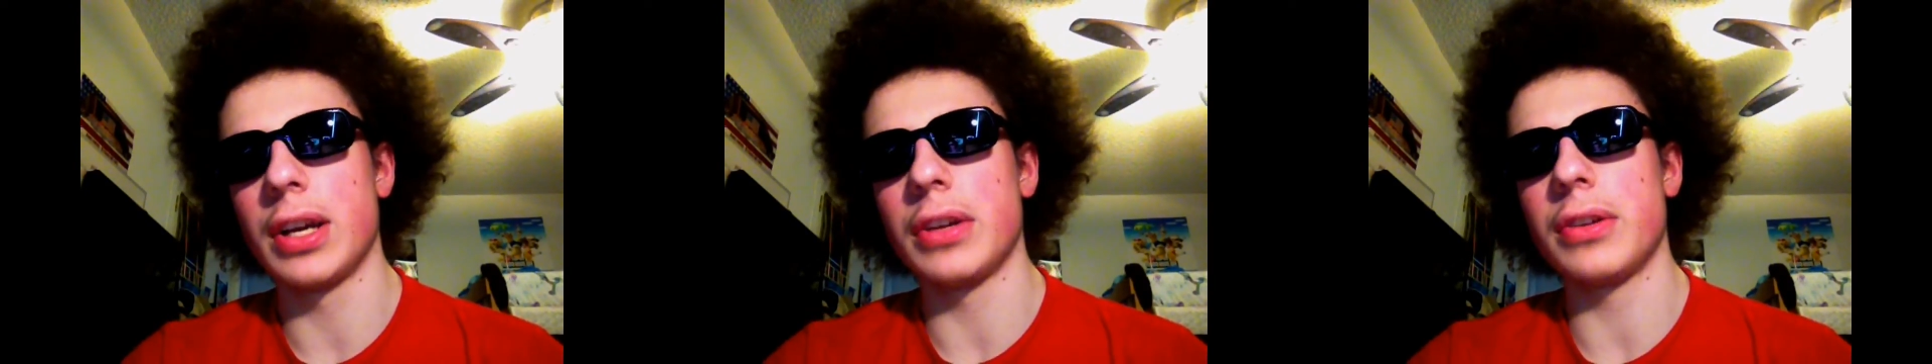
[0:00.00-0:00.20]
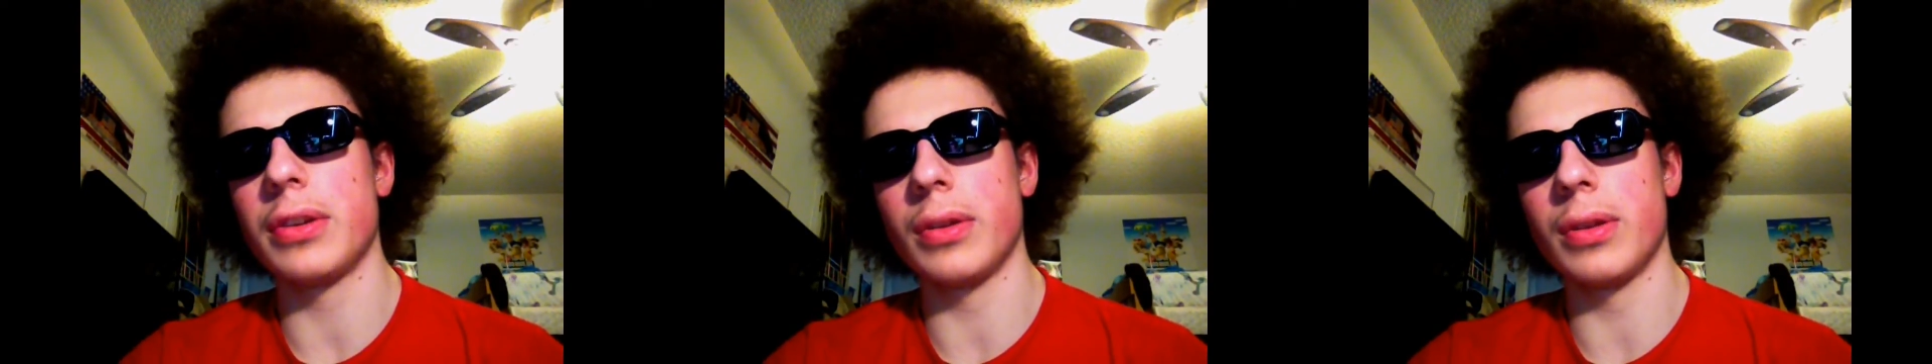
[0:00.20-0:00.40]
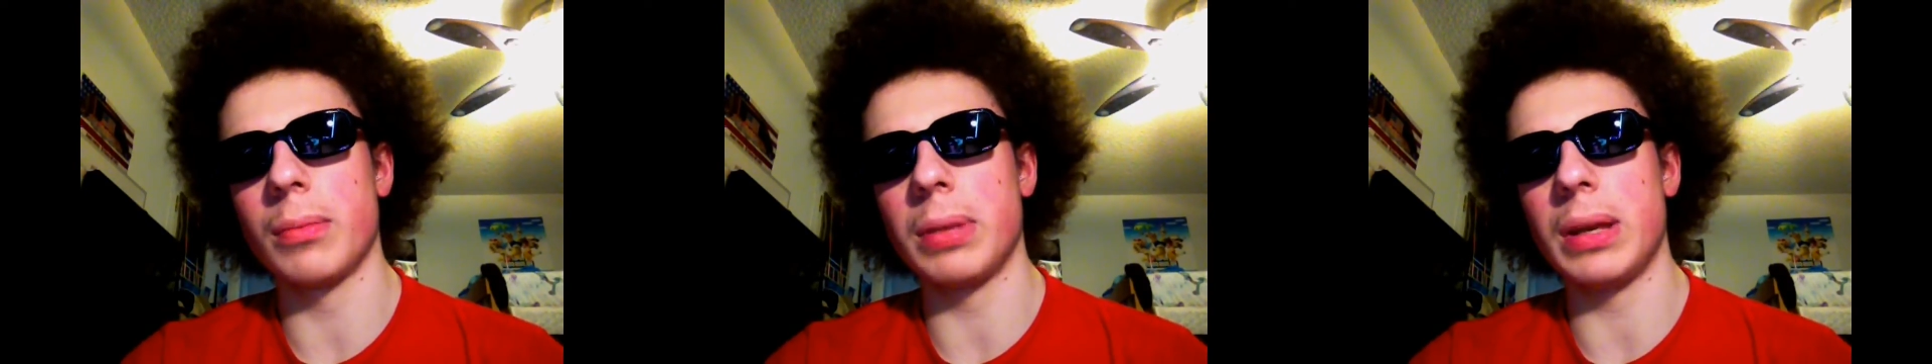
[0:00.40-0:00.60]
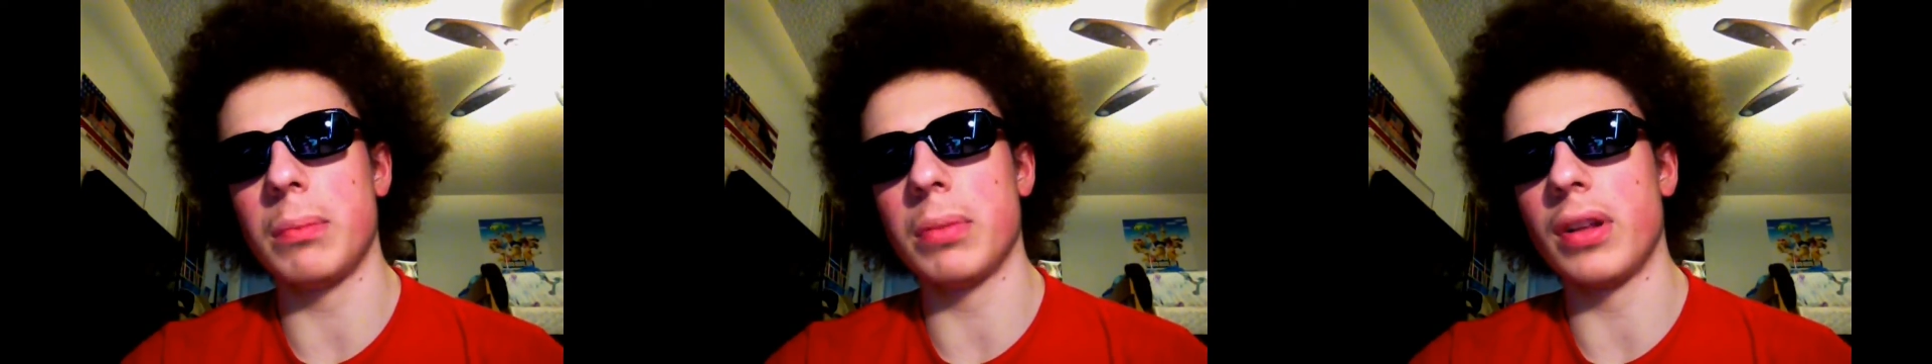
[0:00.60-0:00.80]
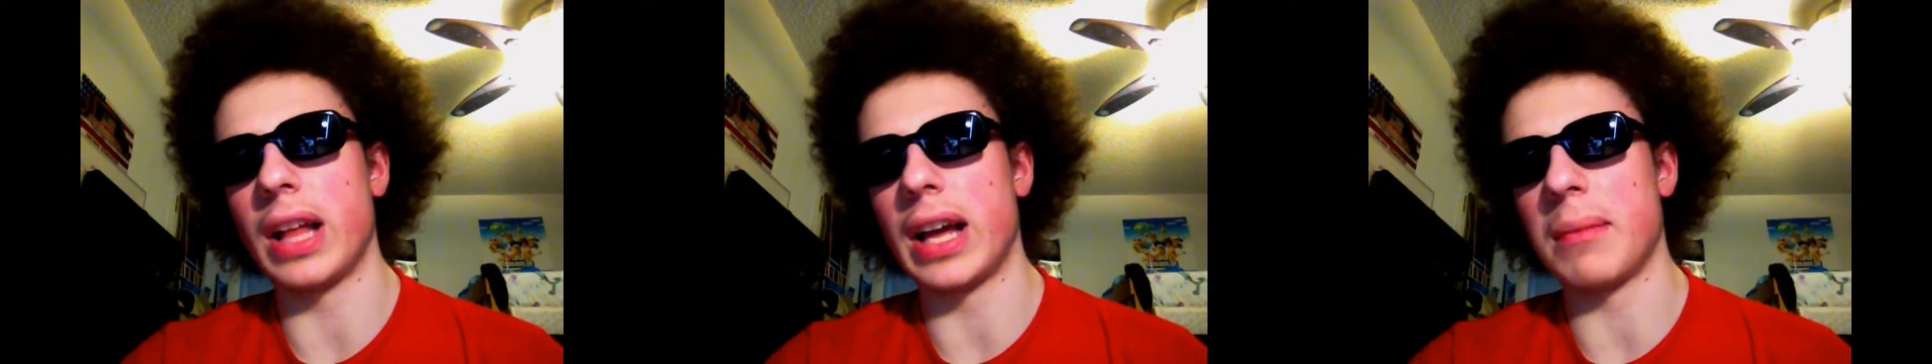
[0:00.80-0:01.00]
to the
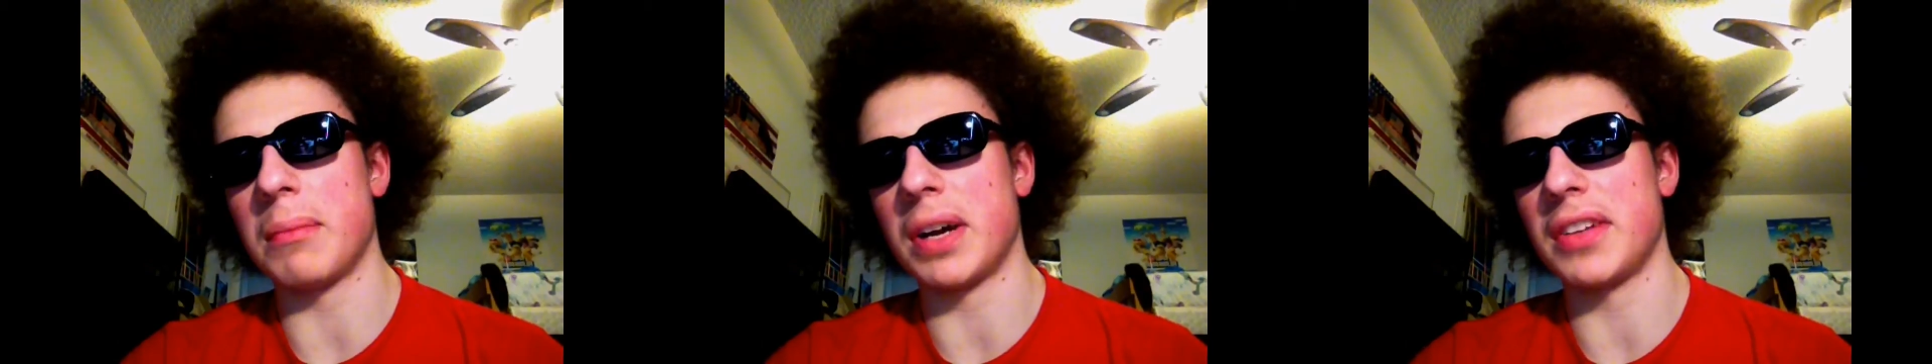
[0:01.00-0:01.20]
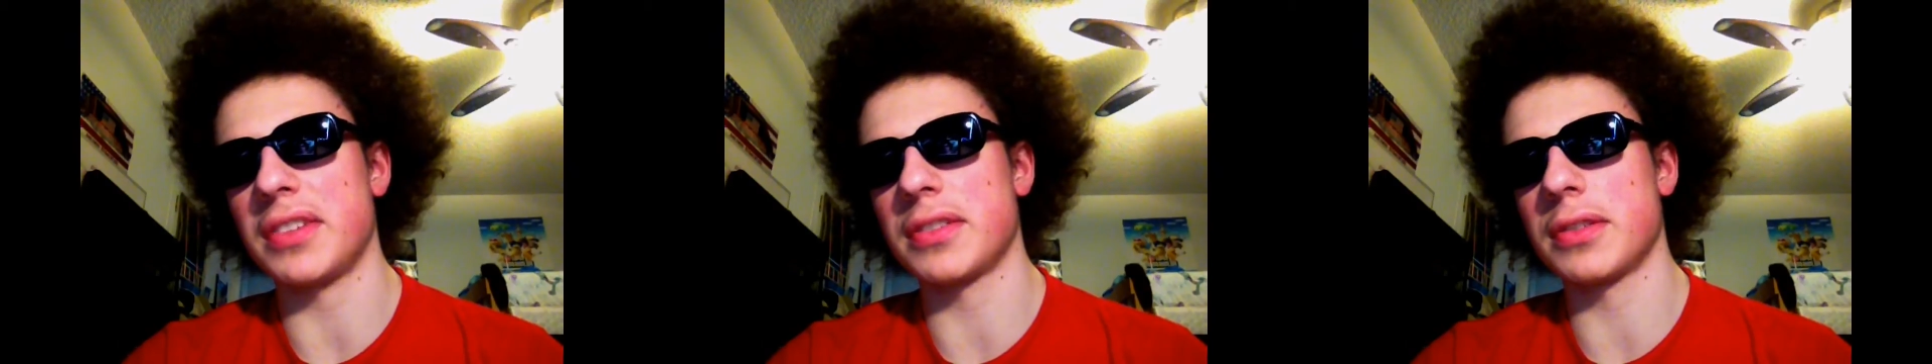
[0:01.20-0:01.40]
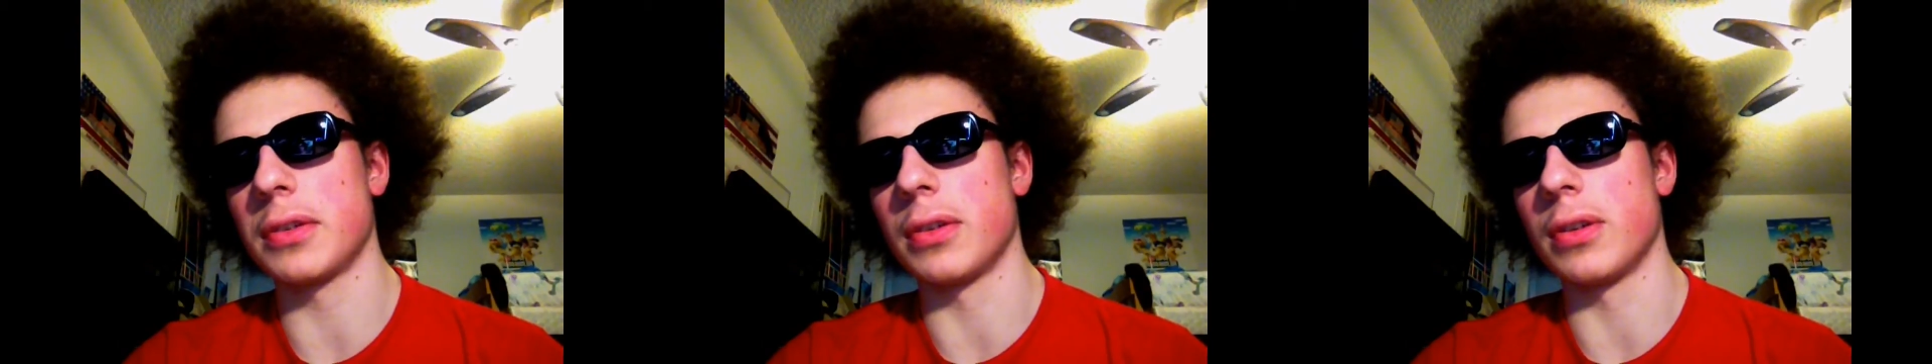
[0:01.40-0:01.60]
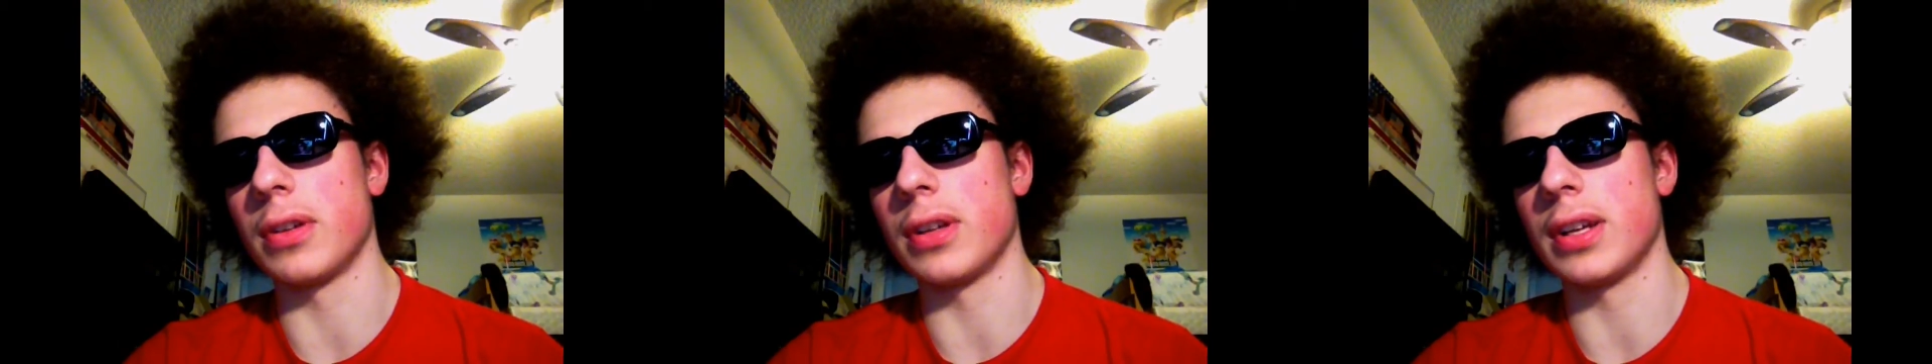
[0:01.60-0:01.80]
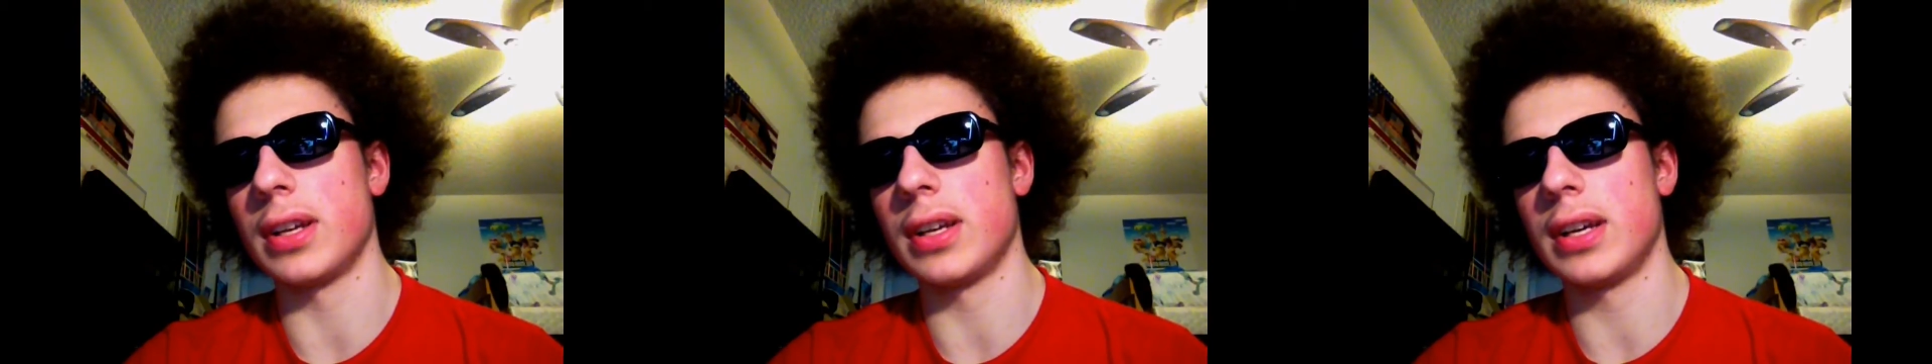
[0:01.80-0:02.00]
people at my school,